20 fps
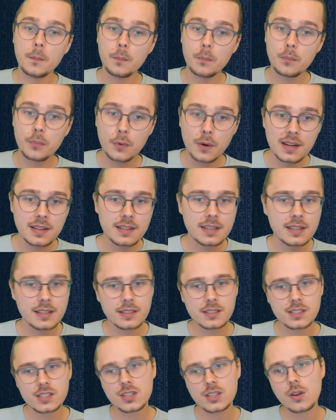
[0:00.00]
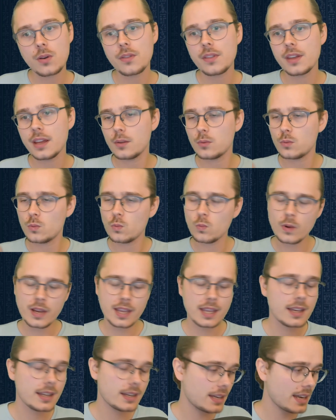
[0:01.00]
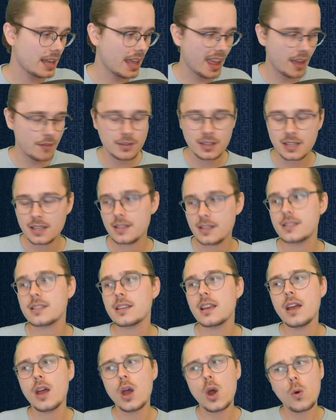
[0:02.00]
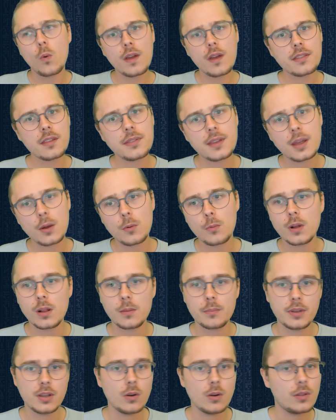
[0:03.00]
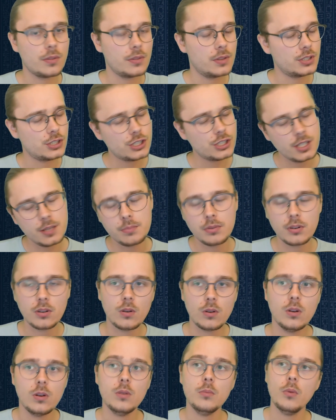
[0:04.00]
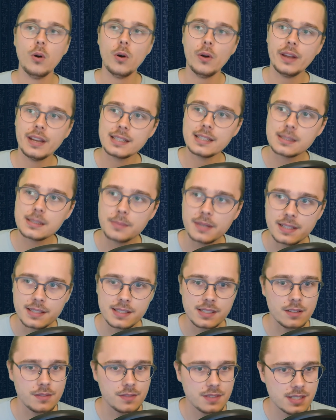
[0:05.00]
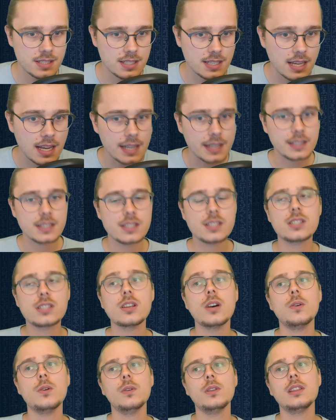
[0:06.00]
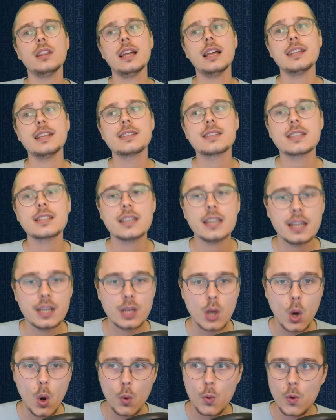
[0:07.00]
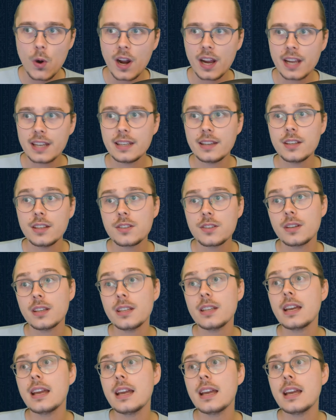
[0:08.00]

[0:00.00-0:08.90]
printed, so that we can have a guess whether they will be on the cheaper or more expensive side. So, let's get right into it